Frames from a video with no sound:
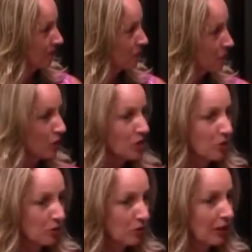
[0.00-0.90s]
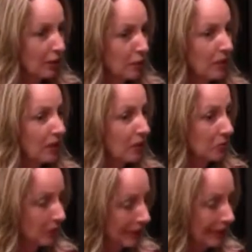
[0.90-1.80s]
So you go through life being
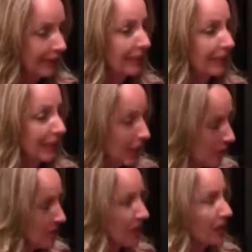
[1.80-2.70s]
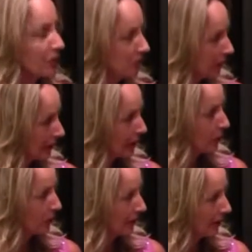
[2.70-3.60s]
completely empty, completely
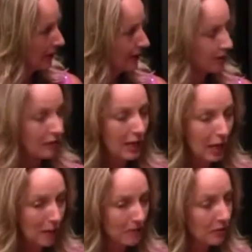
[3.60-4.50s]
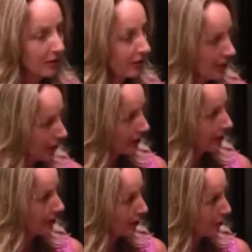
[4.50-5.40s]
depleted, as absolutely nothing
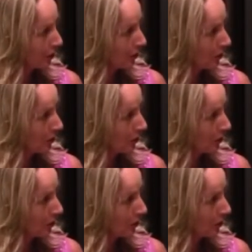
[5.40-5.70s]
of you.